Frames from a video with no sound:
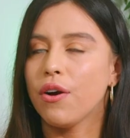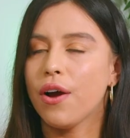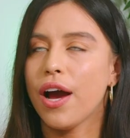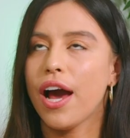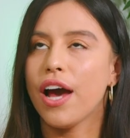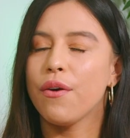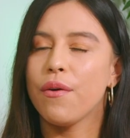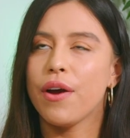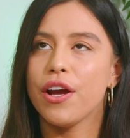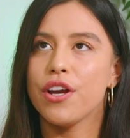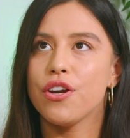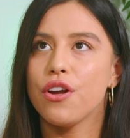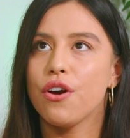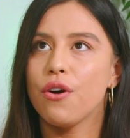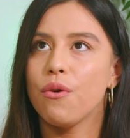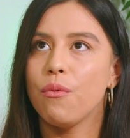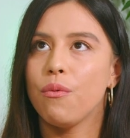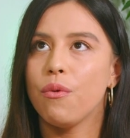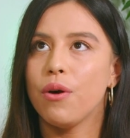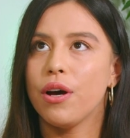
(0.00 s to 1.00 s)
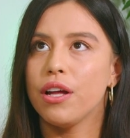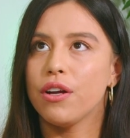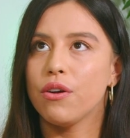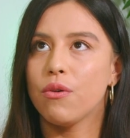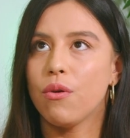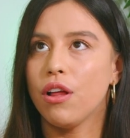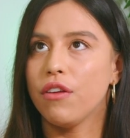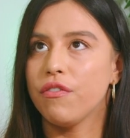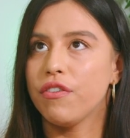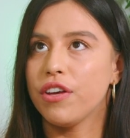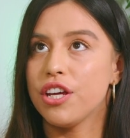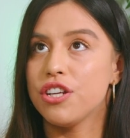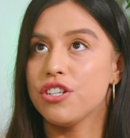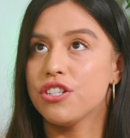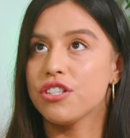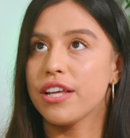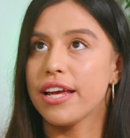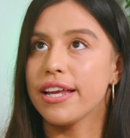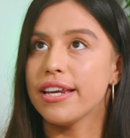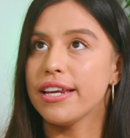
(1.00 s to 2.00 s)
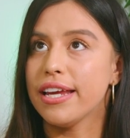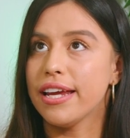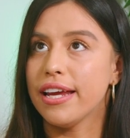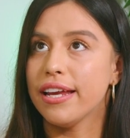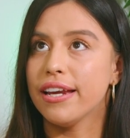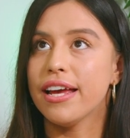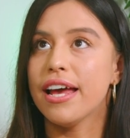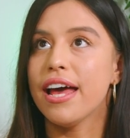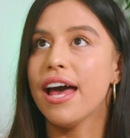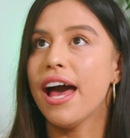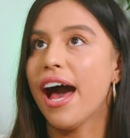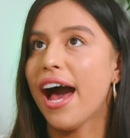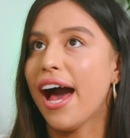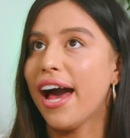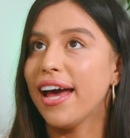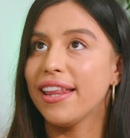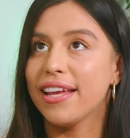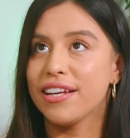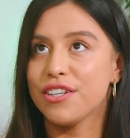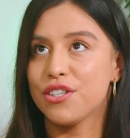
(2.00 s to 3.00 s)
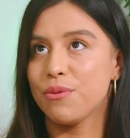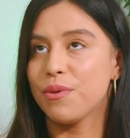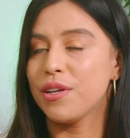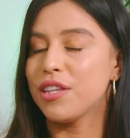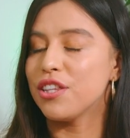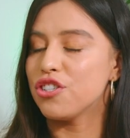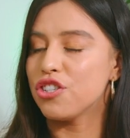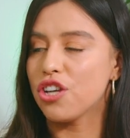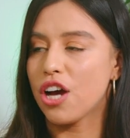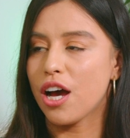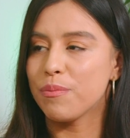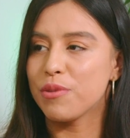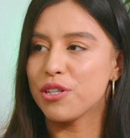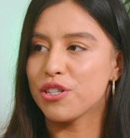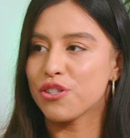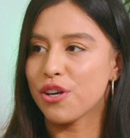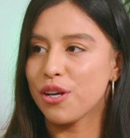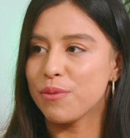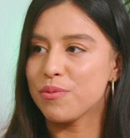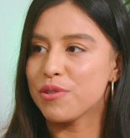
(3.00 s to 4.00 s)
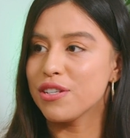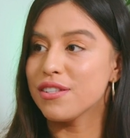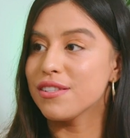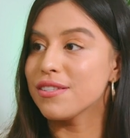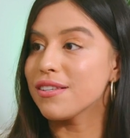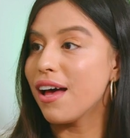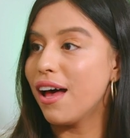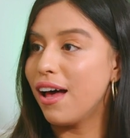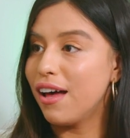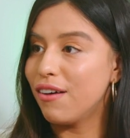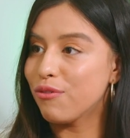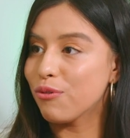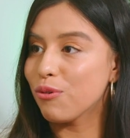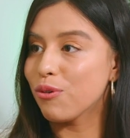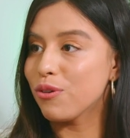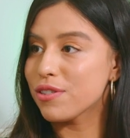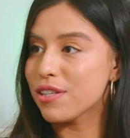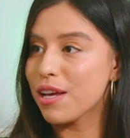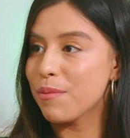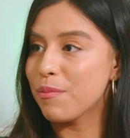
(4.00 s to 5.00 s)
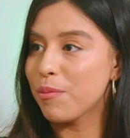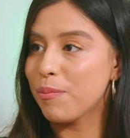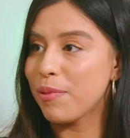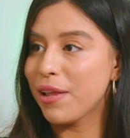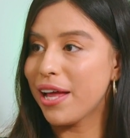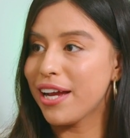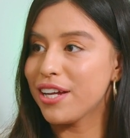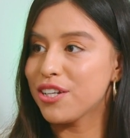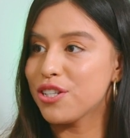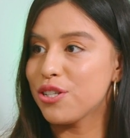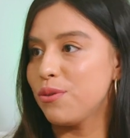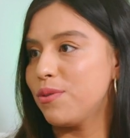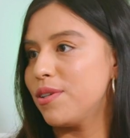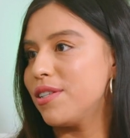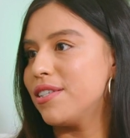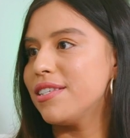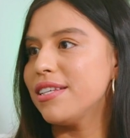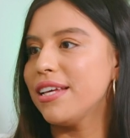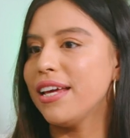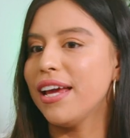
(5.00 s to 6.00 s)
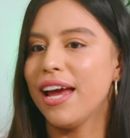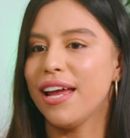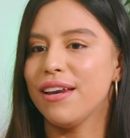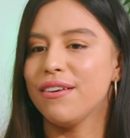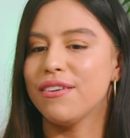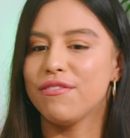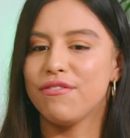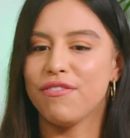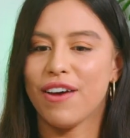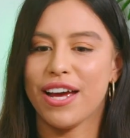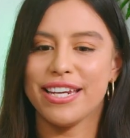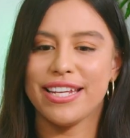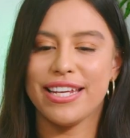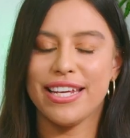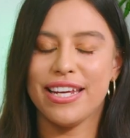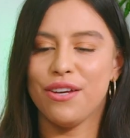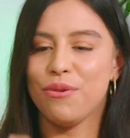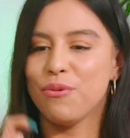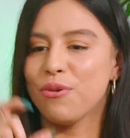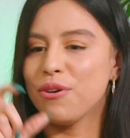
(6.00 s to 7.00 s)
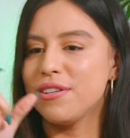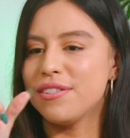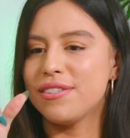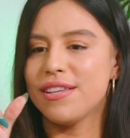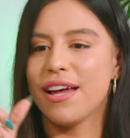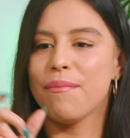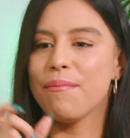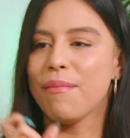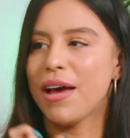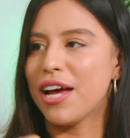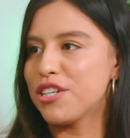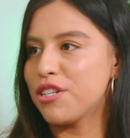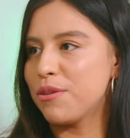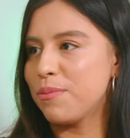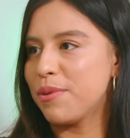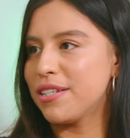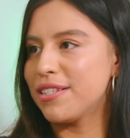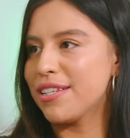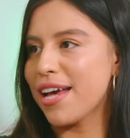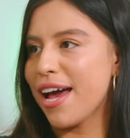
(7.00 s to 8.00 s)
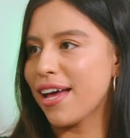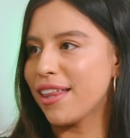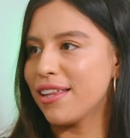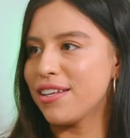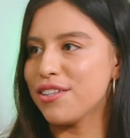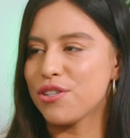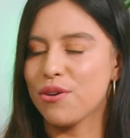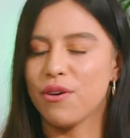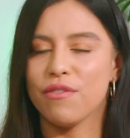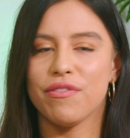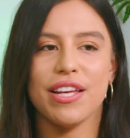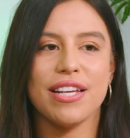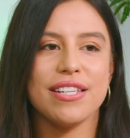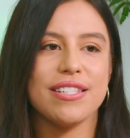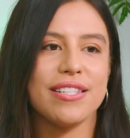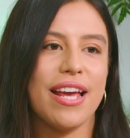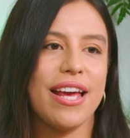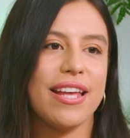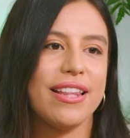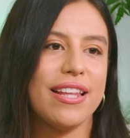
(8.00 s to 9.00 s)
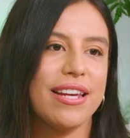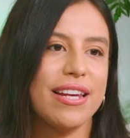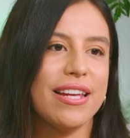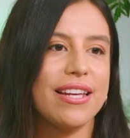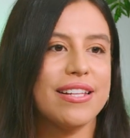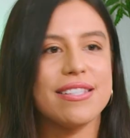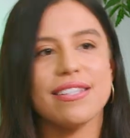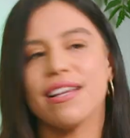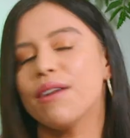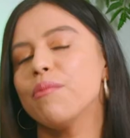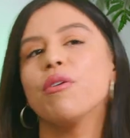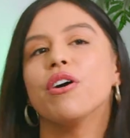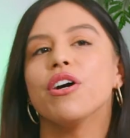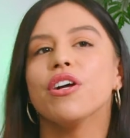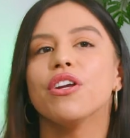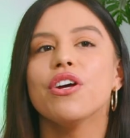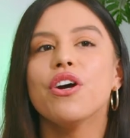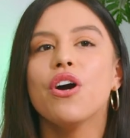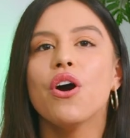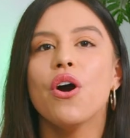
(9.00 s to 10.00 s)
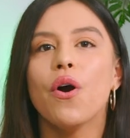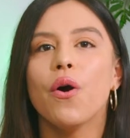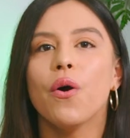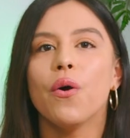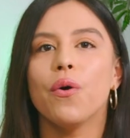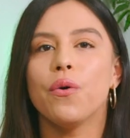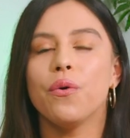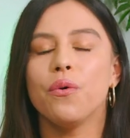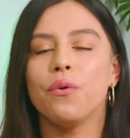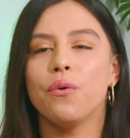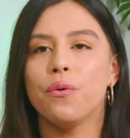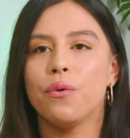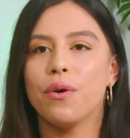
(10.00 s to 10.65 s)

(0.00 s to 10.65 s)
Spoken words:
how do I know what qualifications I need? I like to read the job descriptions of roles I'm applying to and see and find keywords that match up exactly. So if they say they need someone who